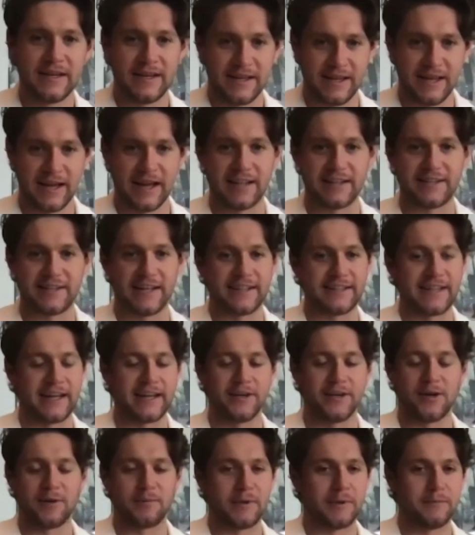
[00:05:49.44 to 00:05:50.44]
Yeah, I'll take that.
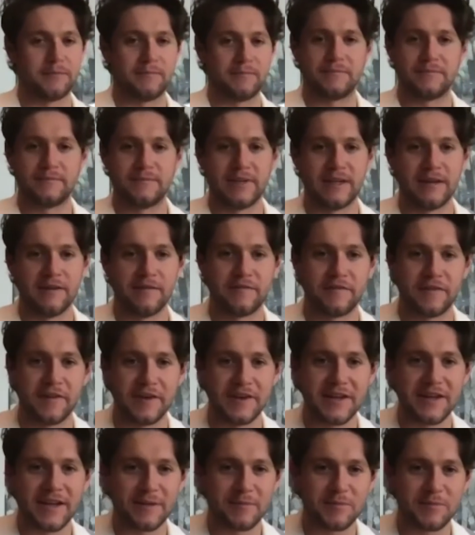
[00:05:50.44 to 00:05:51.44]
No problem. If
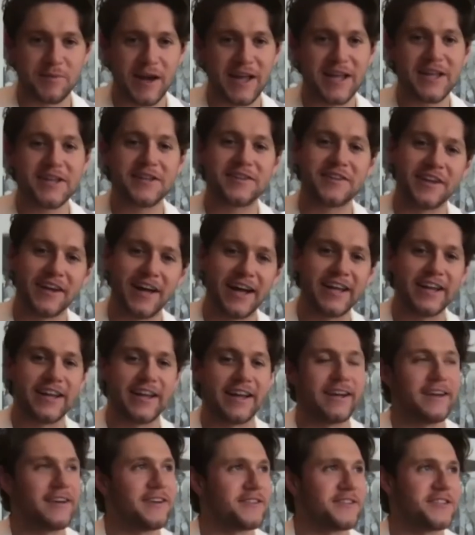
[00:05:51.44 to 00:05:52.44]
he denied
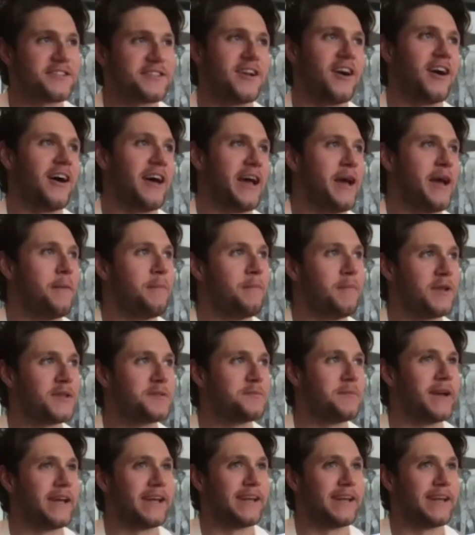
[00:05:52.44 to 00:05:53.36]
it, because it's not him, it's me.